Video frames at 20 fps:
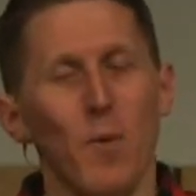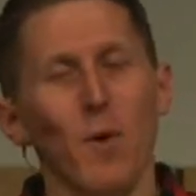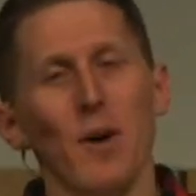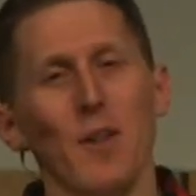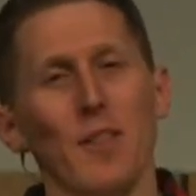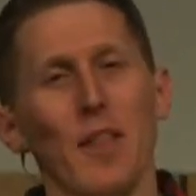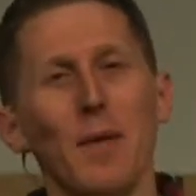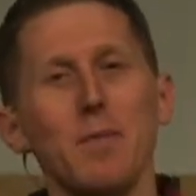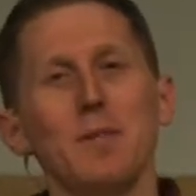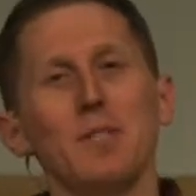
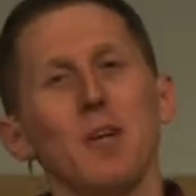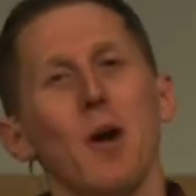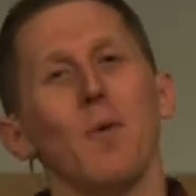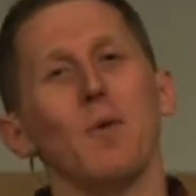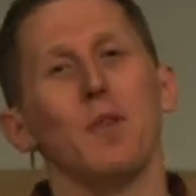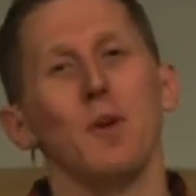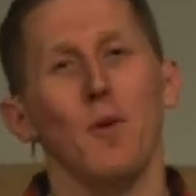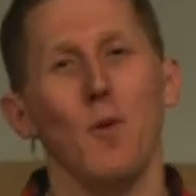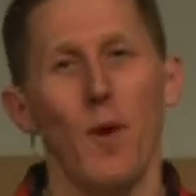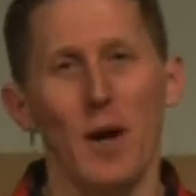Well, let me
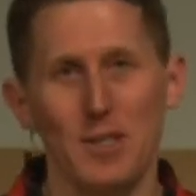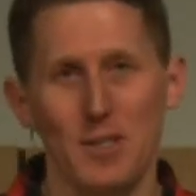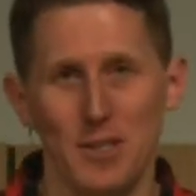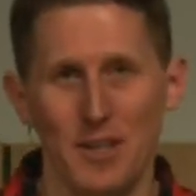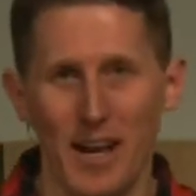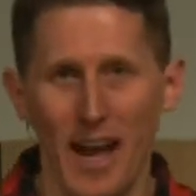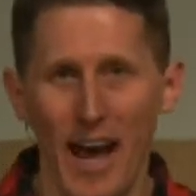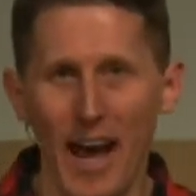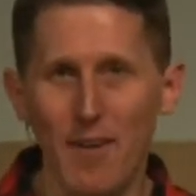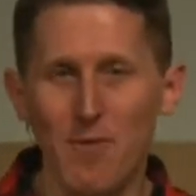start with a
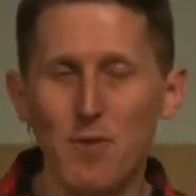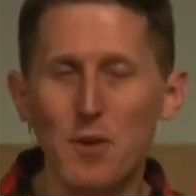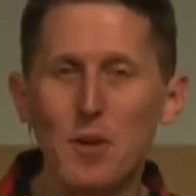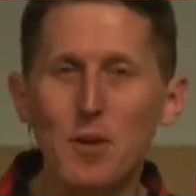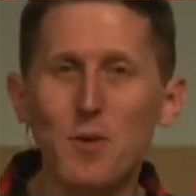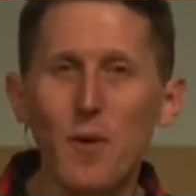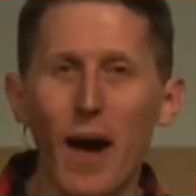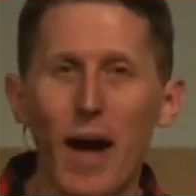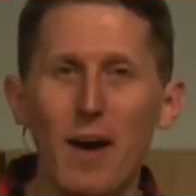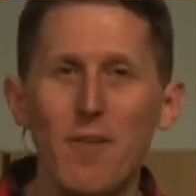question. Have
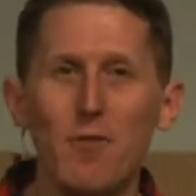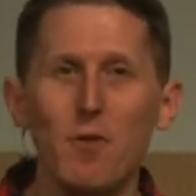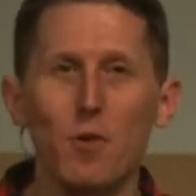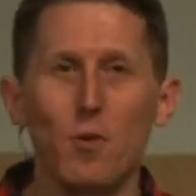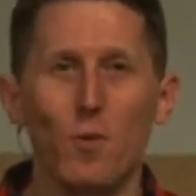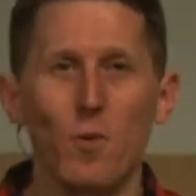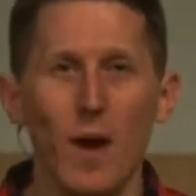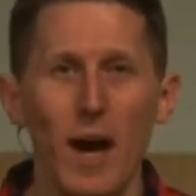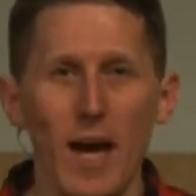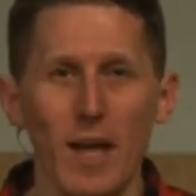you
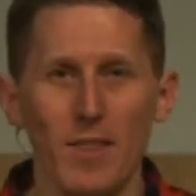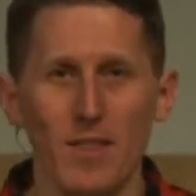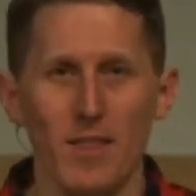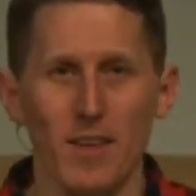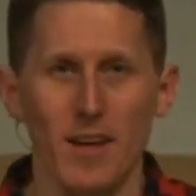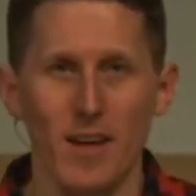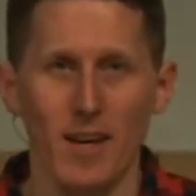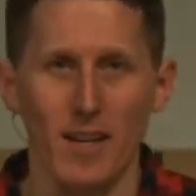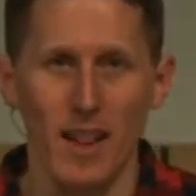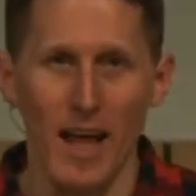ever read
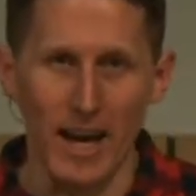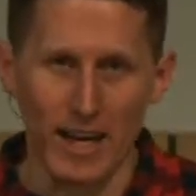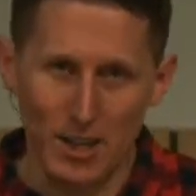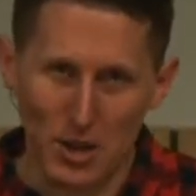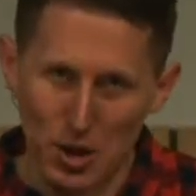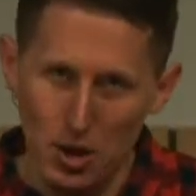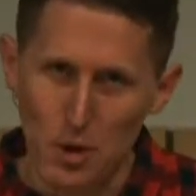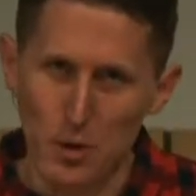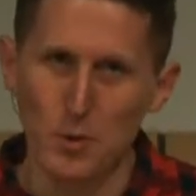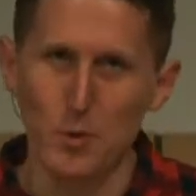the like
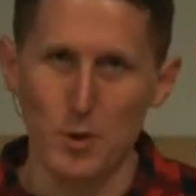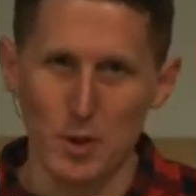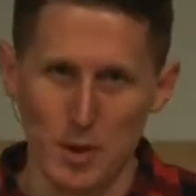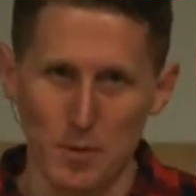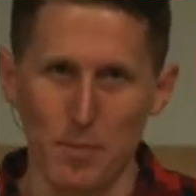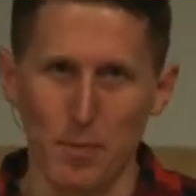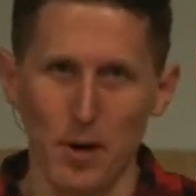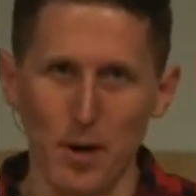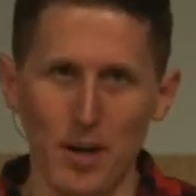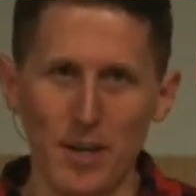
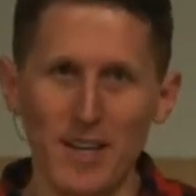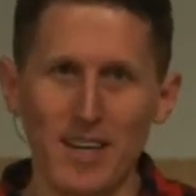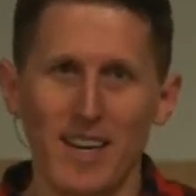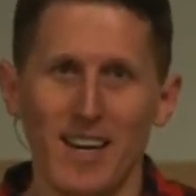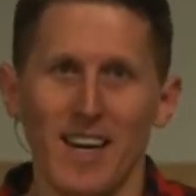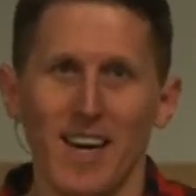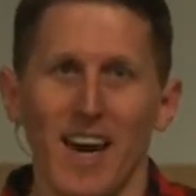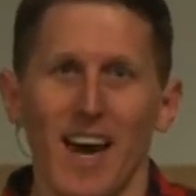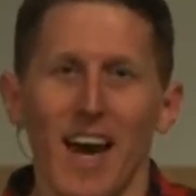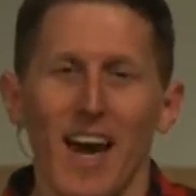children's book,
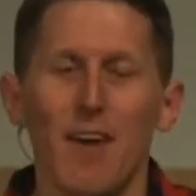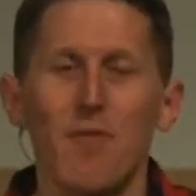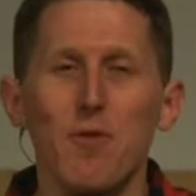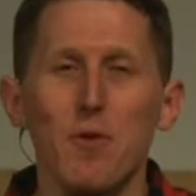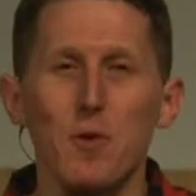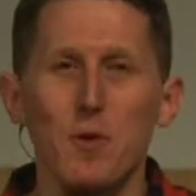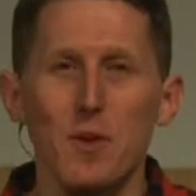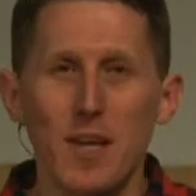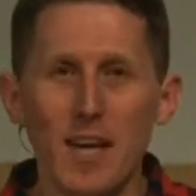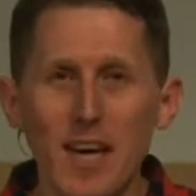If
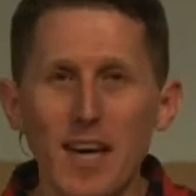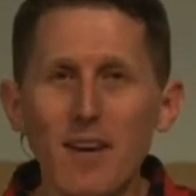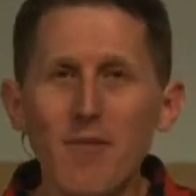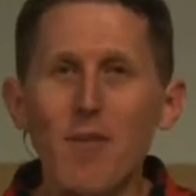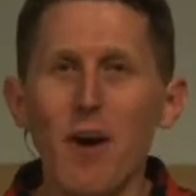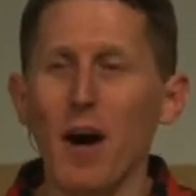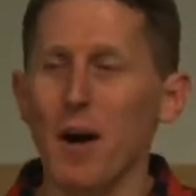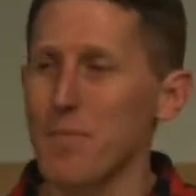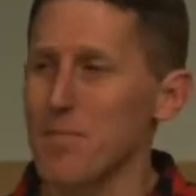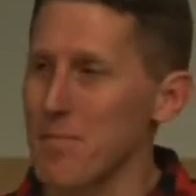You
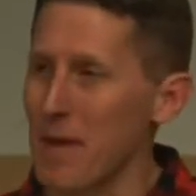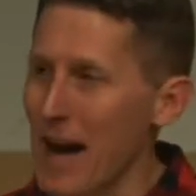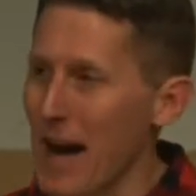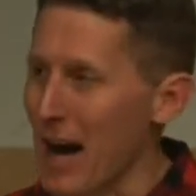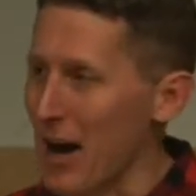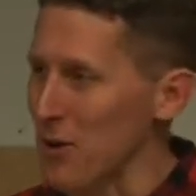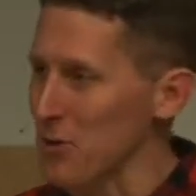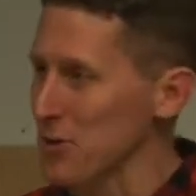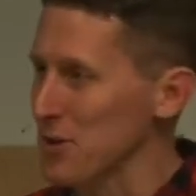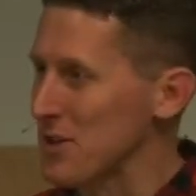Give a
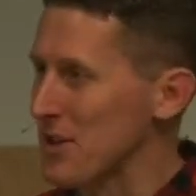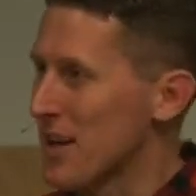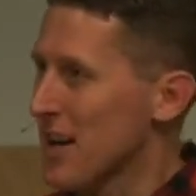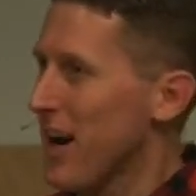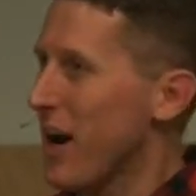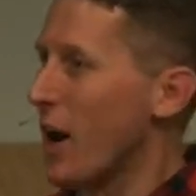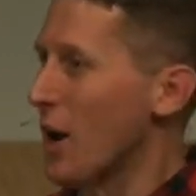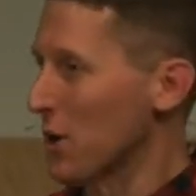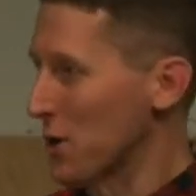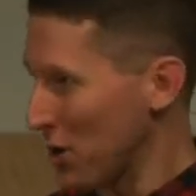Mouse
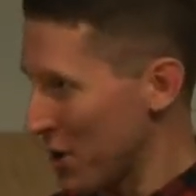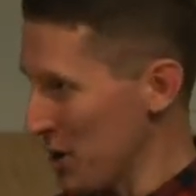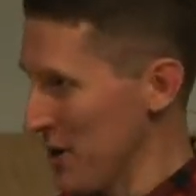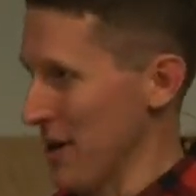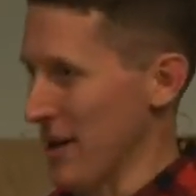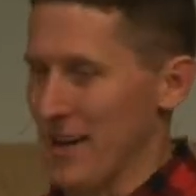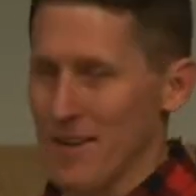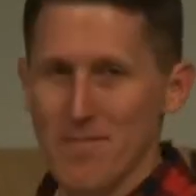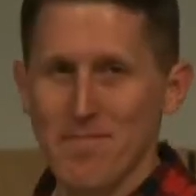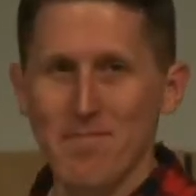a
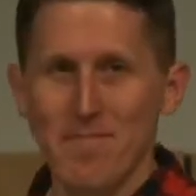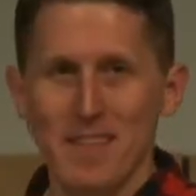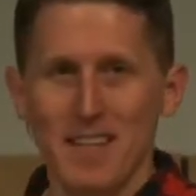Cookie?